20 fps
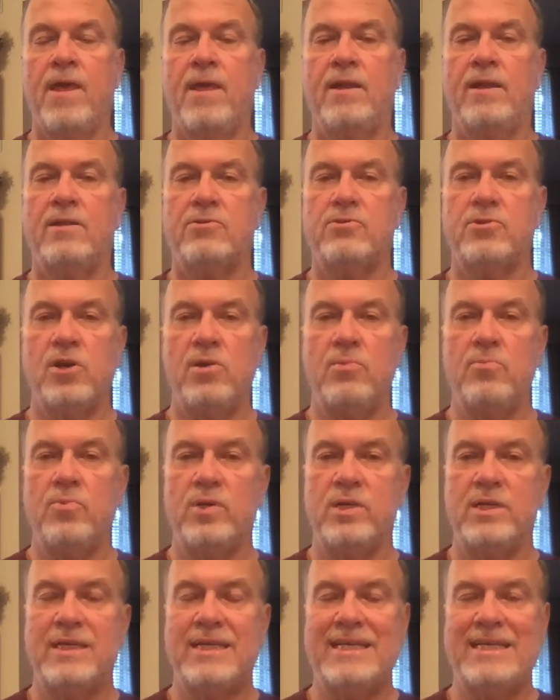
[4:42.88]
Now, Psalm
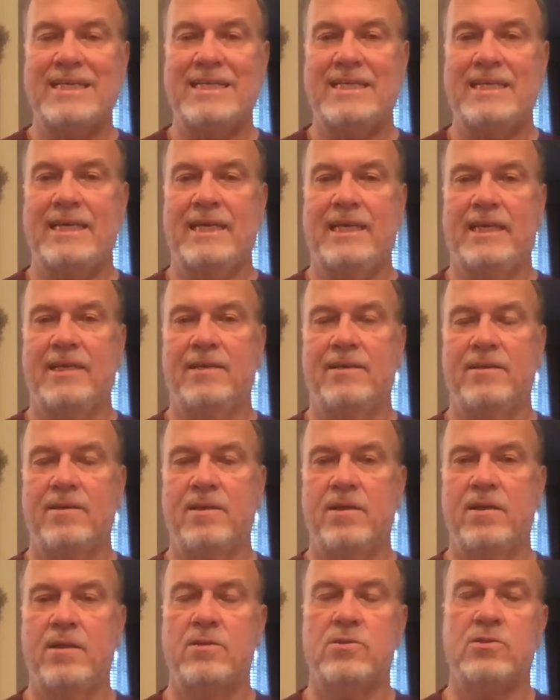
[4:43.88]
119.
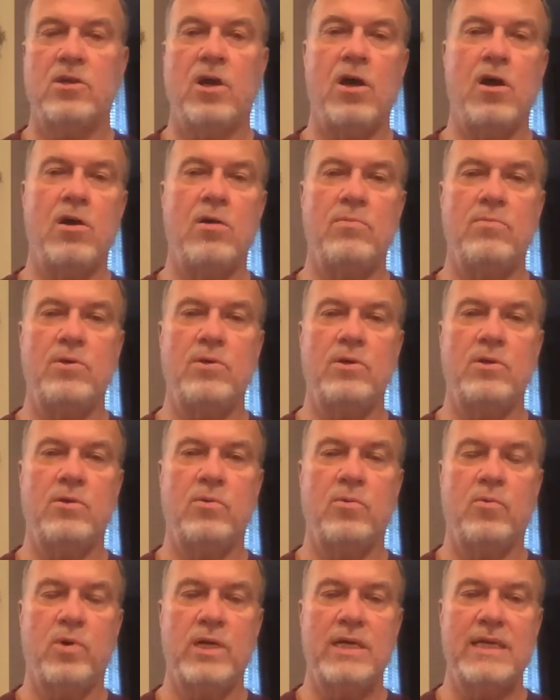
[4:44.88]
Psalm
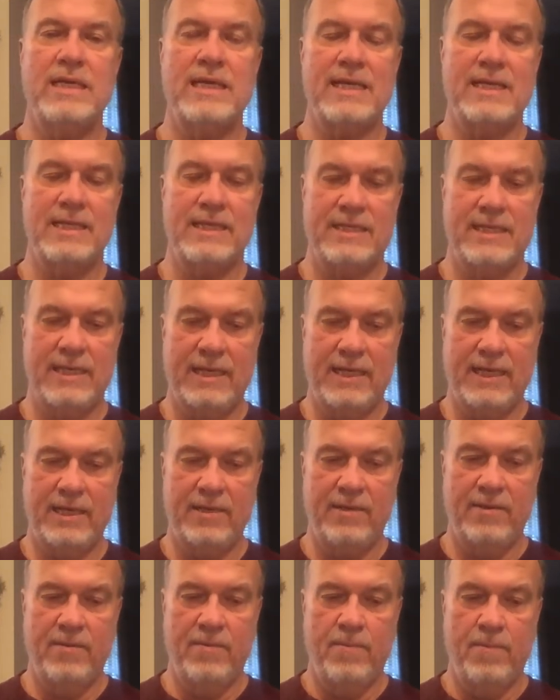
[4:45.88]

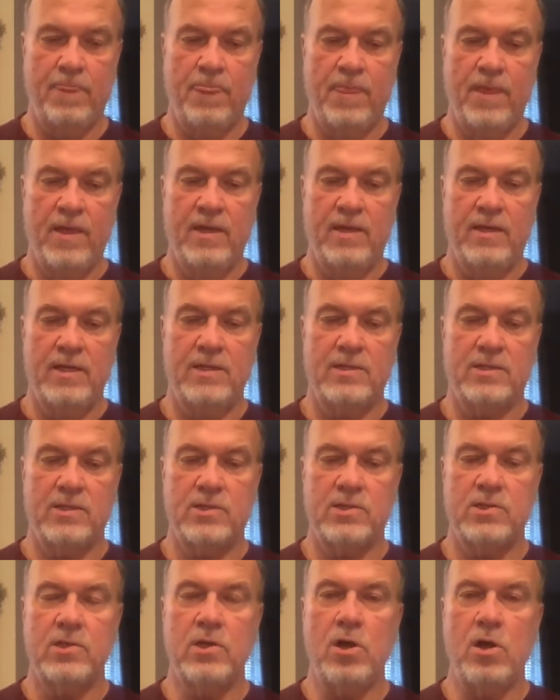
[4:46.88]
119 is a
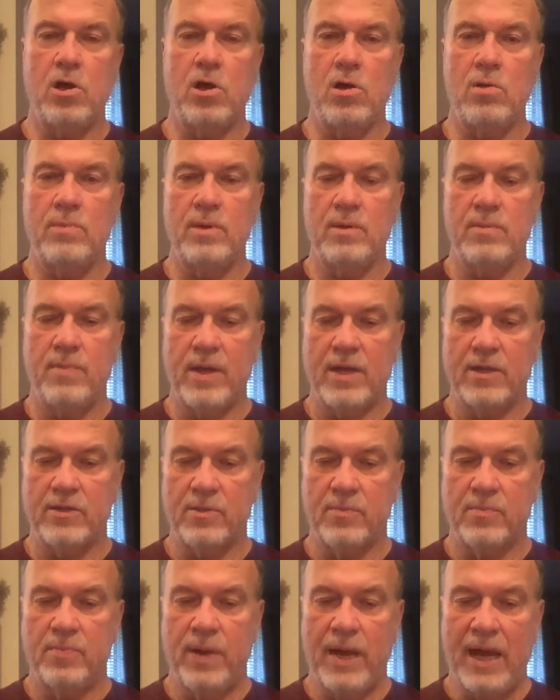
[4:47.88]
psalm about
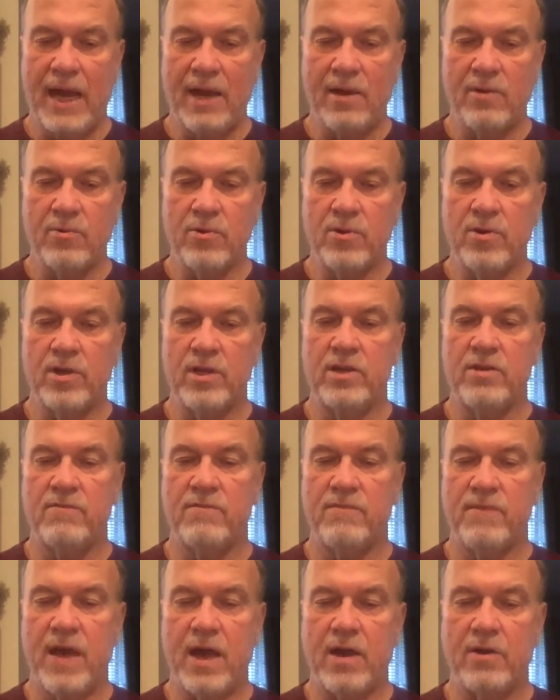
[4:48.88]
the power and the
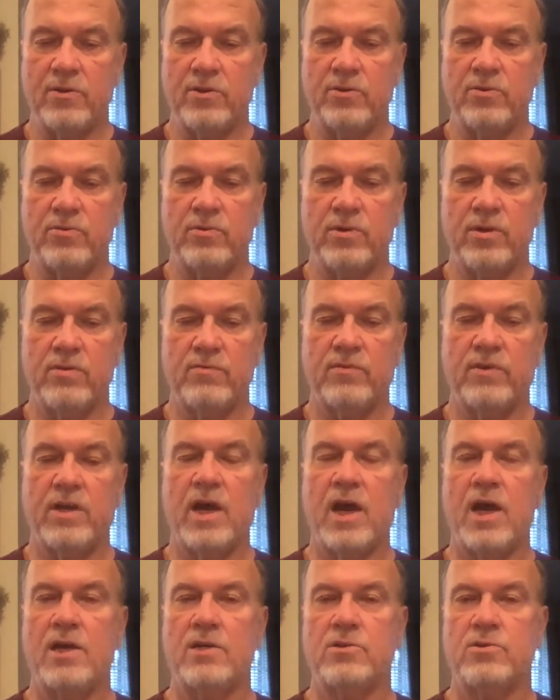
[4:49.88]
value of
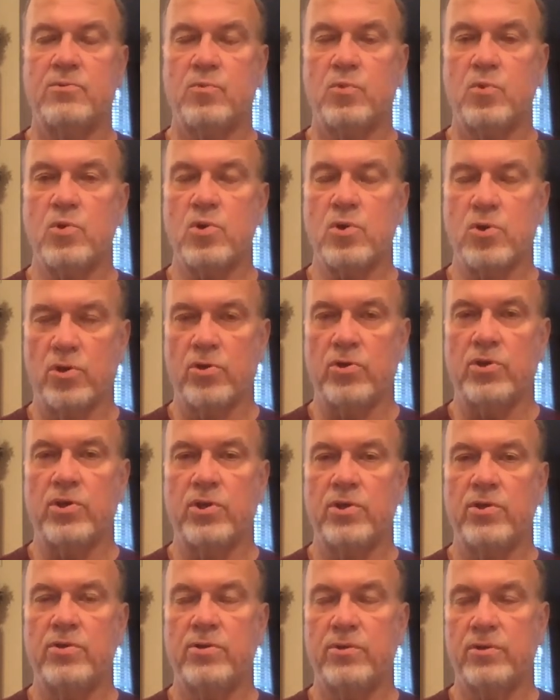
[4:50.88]
God's word
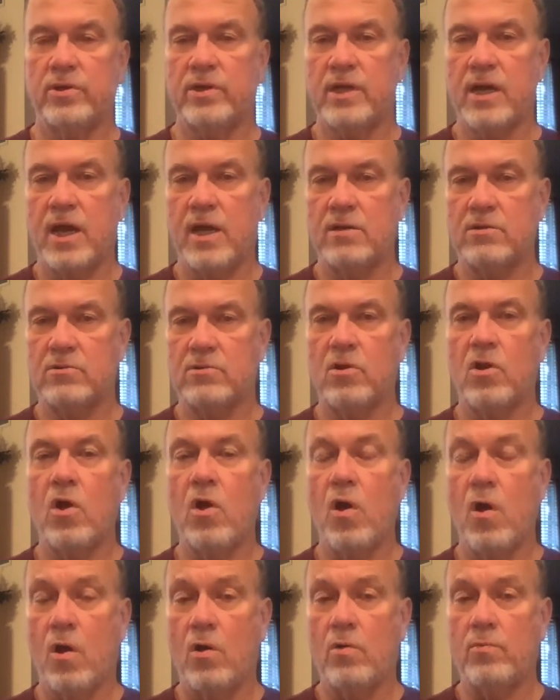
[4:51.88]
or God's
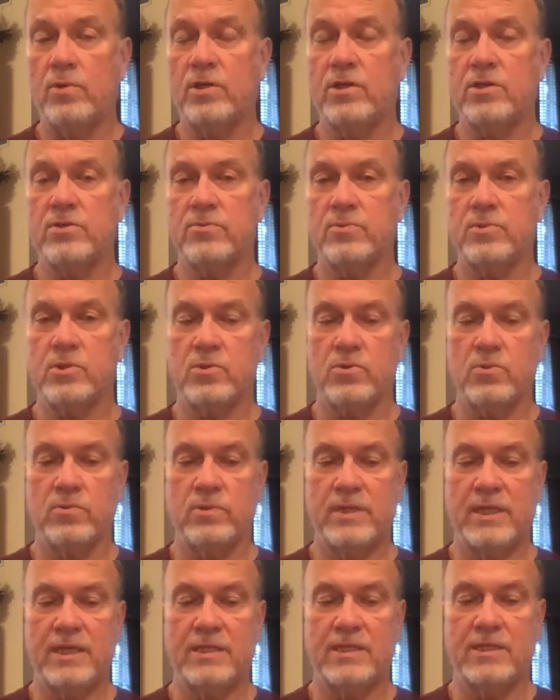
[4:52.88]
law because it was Old
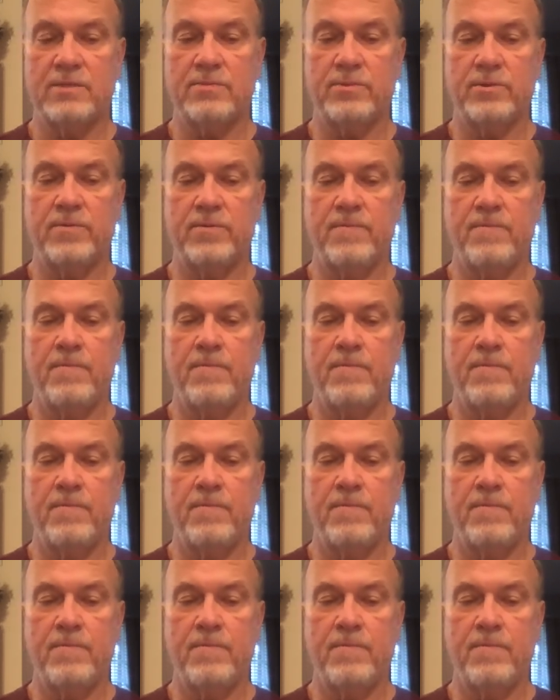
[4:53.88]
Testament.